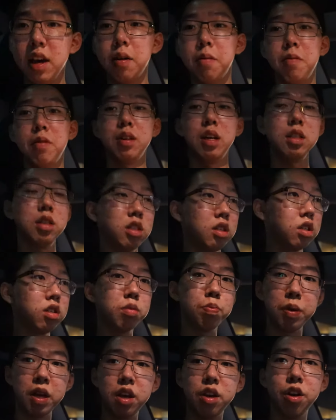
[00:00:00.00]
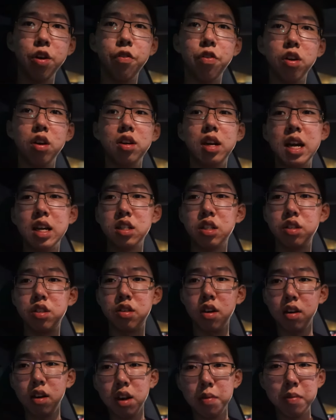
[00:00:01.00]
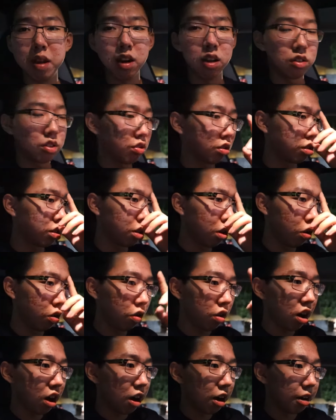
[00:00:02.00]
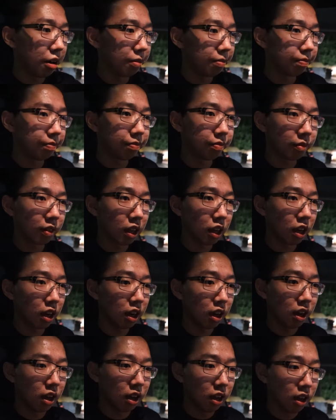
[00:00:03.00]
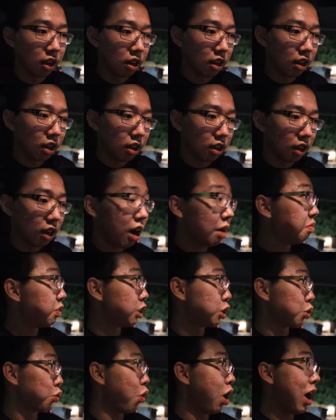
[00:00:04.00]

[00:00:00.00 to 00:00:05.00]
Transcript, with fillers: yeah. let's just be here for the next 30 minutes or so. Um, yeah, I'm just